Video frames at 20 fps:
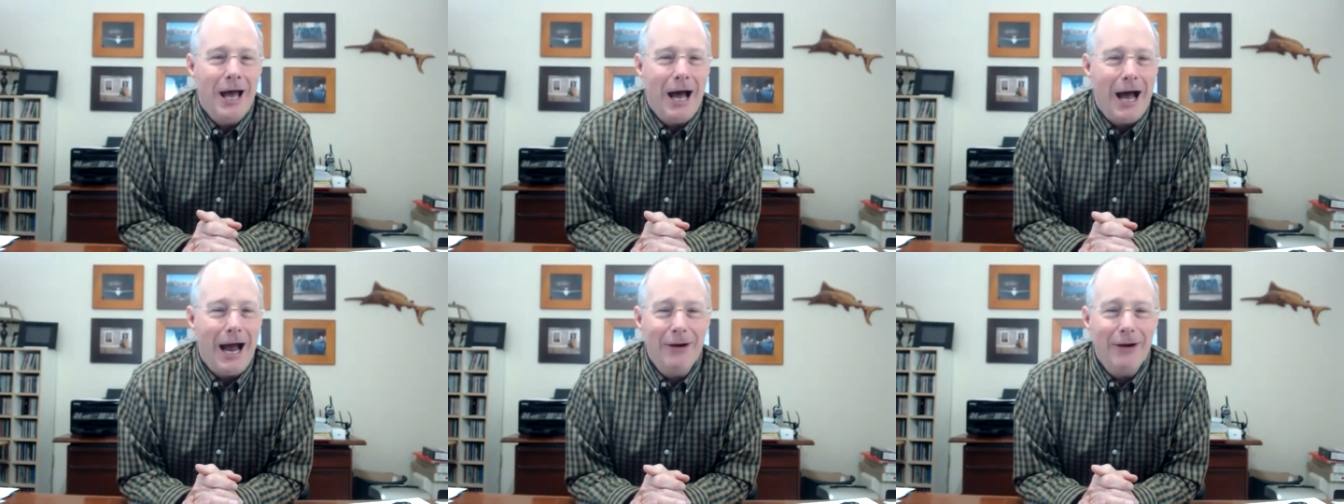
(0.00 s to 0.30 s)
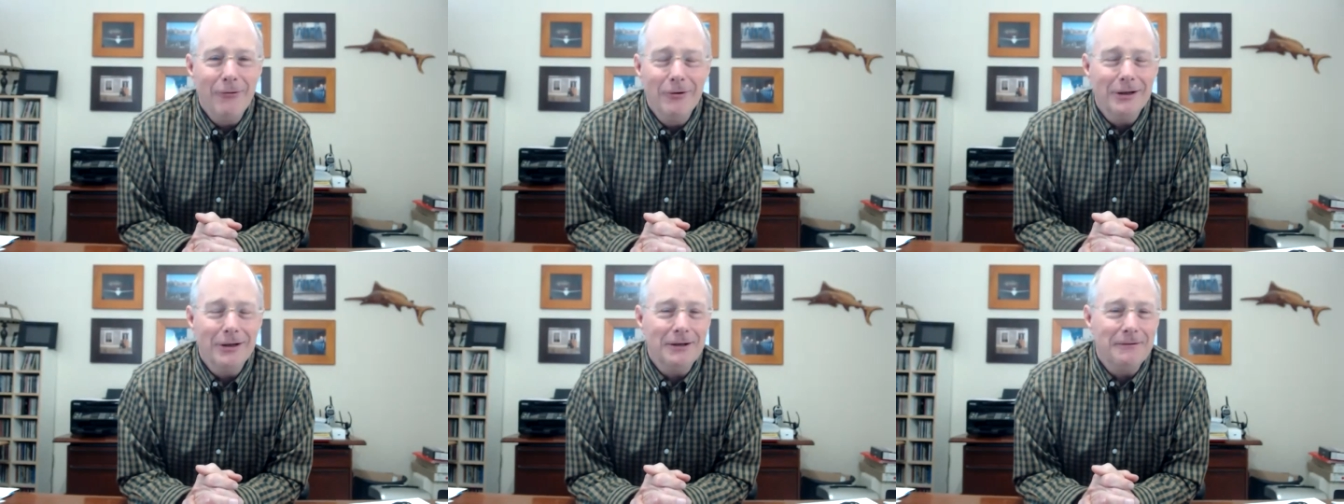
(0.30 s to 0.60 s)
I
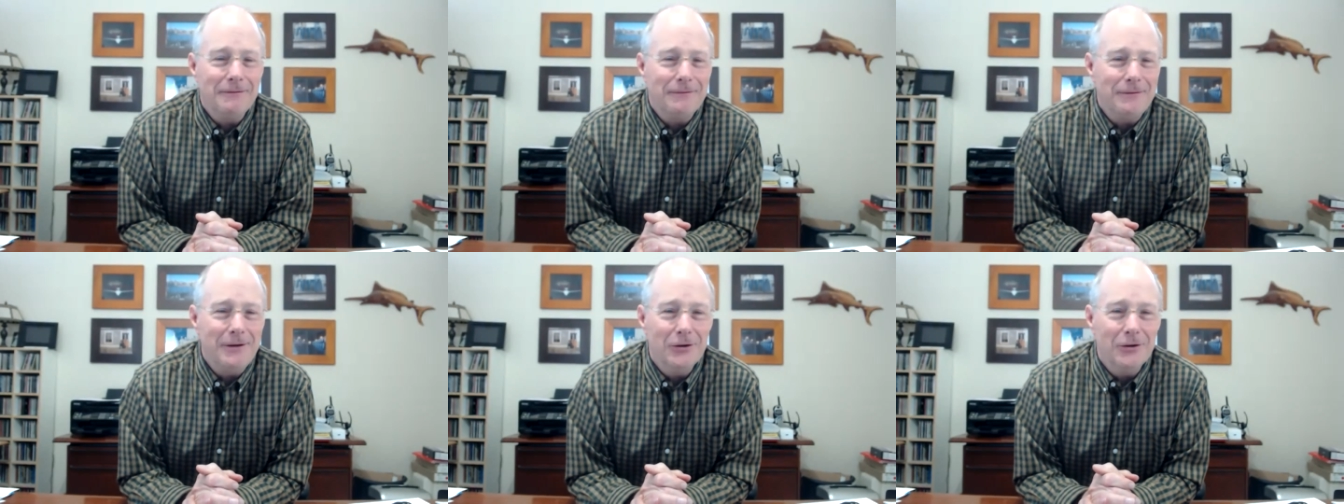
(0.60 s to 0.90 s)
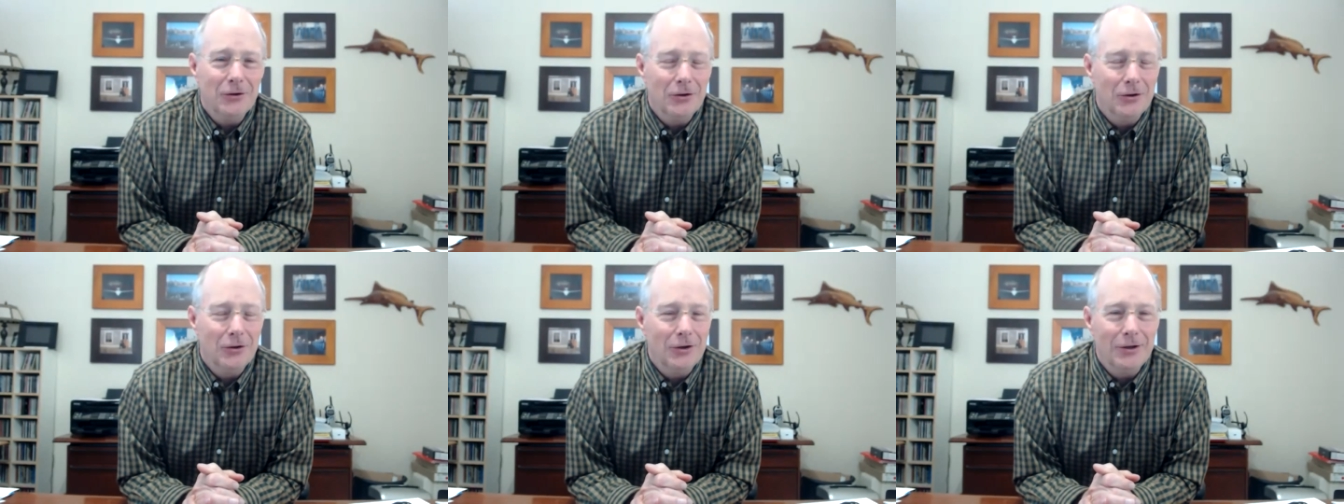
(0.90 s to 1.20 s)
really
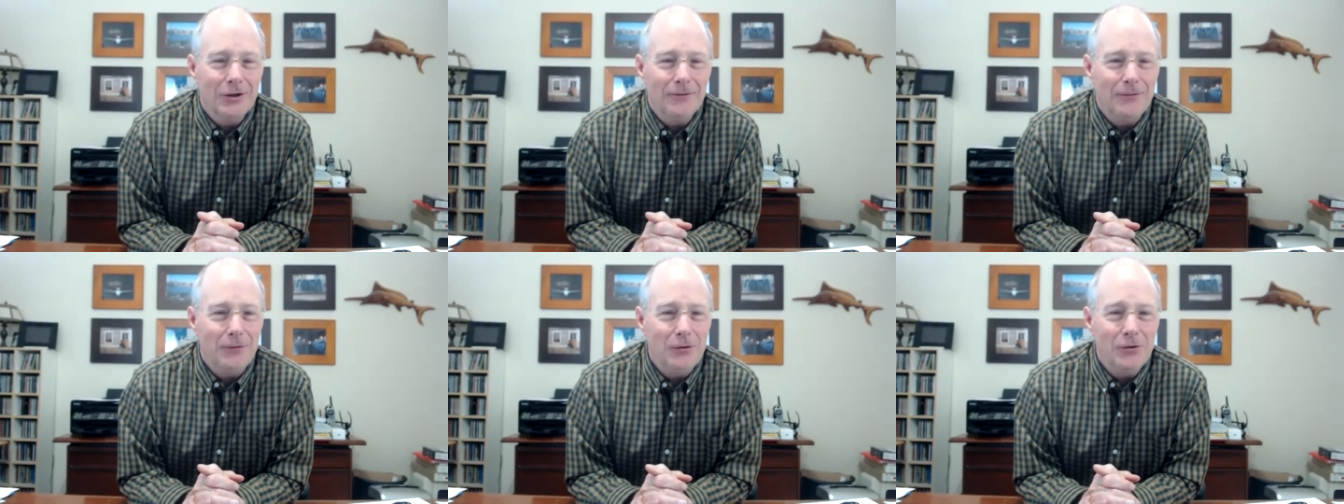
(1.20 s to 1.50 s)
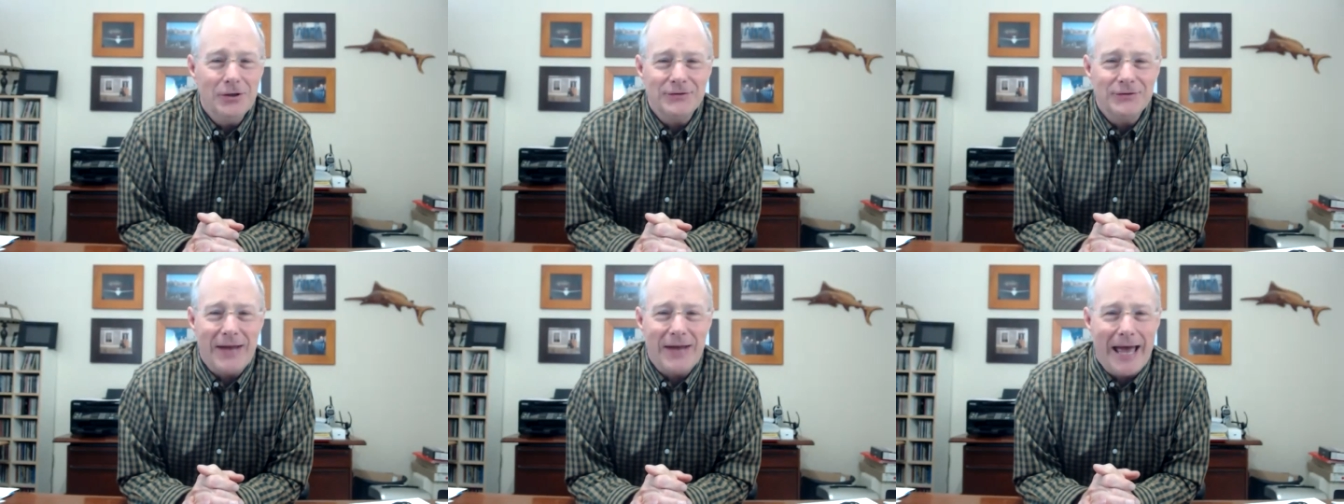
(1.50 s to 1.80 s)
feel if you
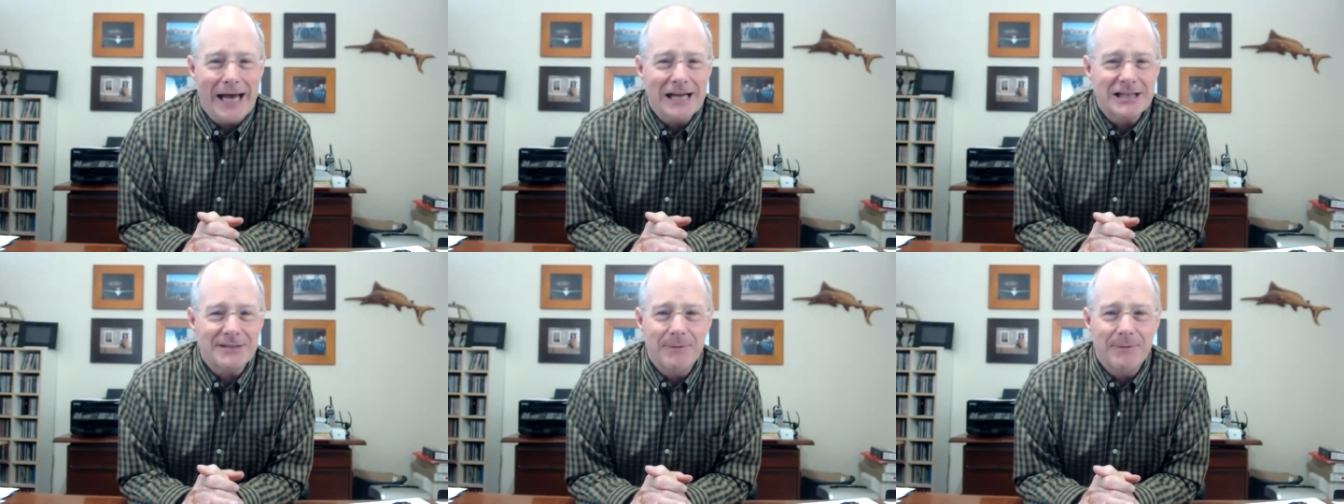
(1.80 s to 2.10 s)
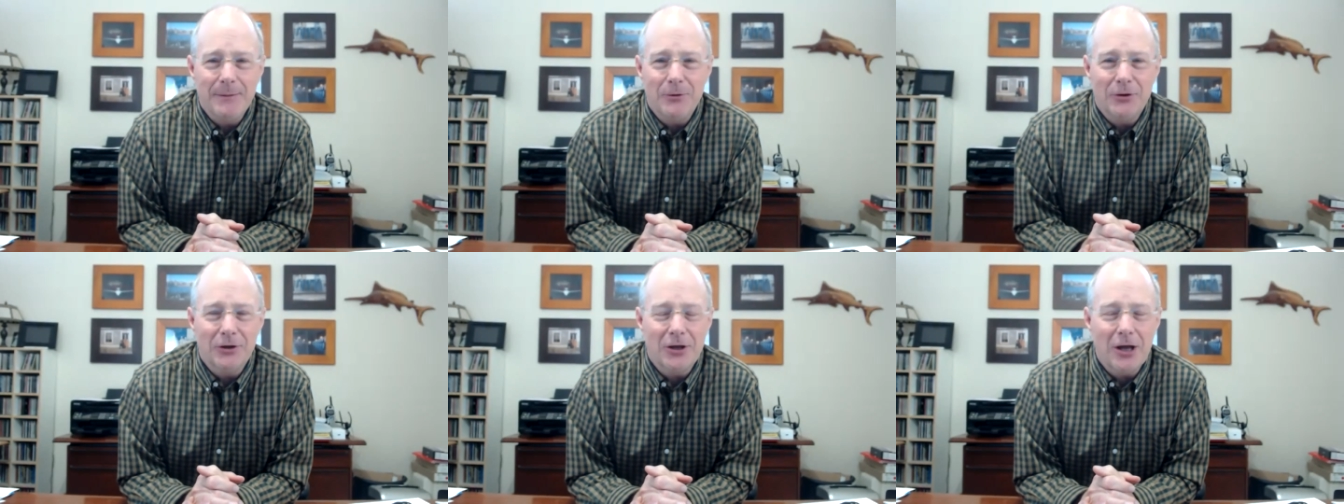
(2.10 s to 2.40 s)
just ask
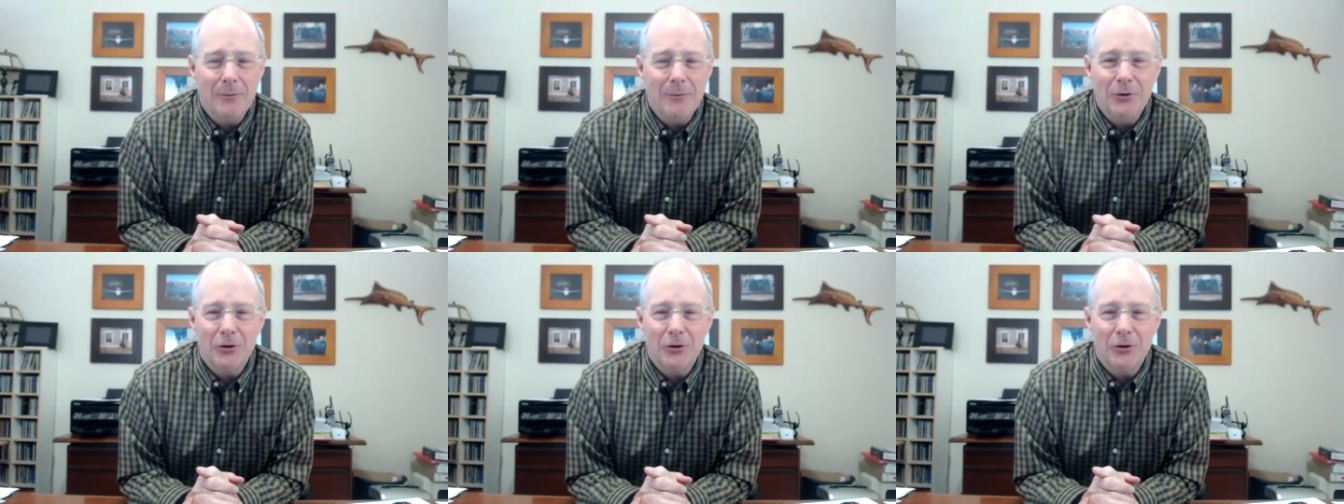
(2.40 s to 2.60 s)
people to come